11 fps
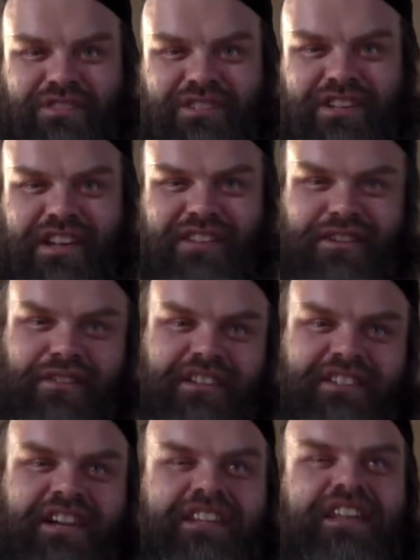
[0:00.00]
and she has all
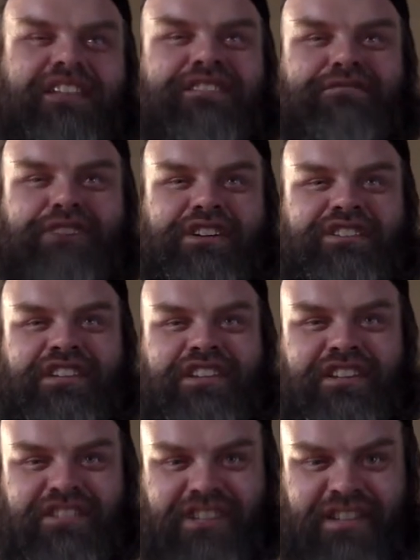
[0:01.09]
these ideas of what she
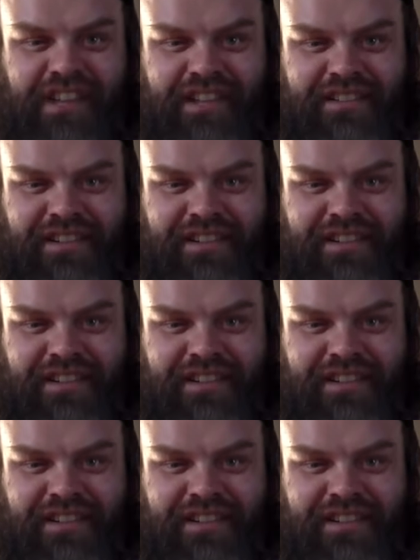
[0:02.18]
thinks Jannah is.